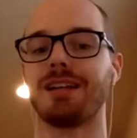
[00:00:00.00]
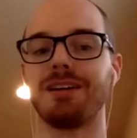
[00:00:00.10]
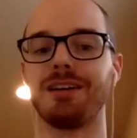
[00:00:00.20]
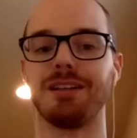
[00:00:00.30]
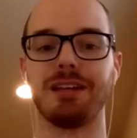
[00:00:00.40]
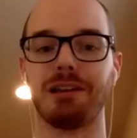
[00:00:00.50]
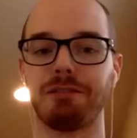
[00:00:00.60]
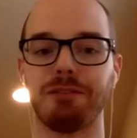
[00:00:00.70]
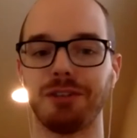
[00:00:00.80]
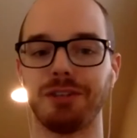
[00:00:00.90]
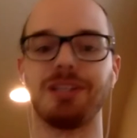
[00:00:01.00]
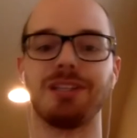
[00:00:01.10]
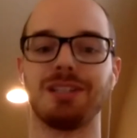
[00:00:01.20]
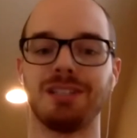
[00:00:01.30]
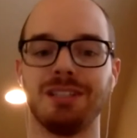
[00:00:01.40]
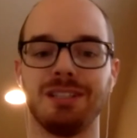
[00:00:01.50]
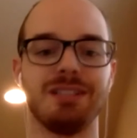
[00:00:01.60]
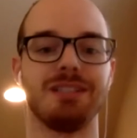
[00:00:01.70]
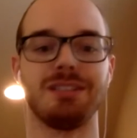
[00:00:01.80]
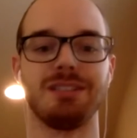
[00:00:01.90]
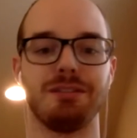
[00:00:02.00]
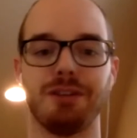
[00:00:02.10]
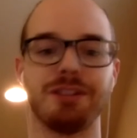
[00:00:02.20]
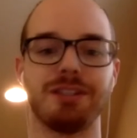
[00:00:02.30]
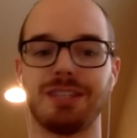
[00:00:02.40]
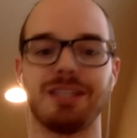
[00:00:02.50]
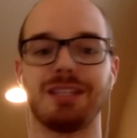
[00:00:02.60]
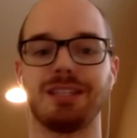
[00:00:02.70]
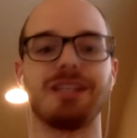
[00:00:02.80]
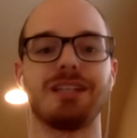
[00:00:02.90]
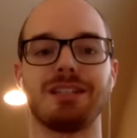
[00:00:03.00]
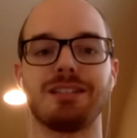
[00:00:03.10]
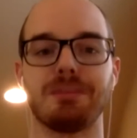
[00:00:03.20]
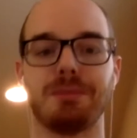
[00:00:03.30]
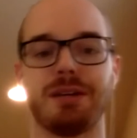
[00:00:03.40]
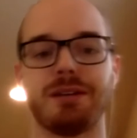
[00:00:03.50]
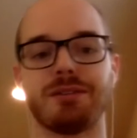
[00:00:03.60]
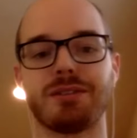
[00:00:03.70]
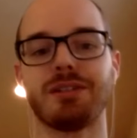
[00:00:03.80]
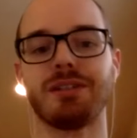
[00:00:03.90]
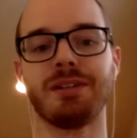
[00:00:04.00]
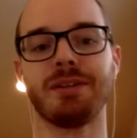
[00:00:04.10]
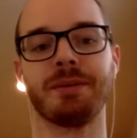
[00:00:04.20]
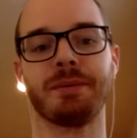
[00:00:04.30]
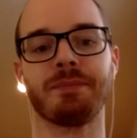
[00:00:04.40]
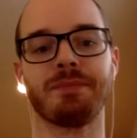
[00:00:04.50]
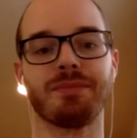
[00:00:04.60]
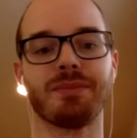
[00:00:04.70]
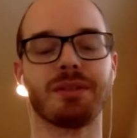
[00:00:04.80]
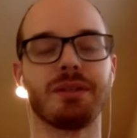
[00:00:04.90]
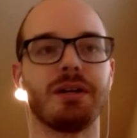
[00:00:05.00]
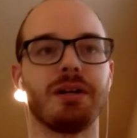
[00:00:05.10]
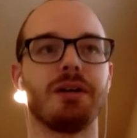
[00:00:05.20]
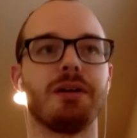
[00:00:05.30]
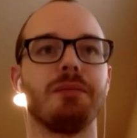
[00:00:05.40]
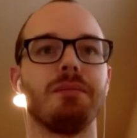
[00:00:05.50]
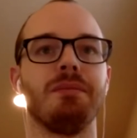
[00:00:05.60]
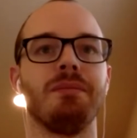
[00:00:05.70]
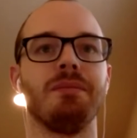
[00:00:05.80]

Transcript: a like fully defaulted thing that gets applied over. And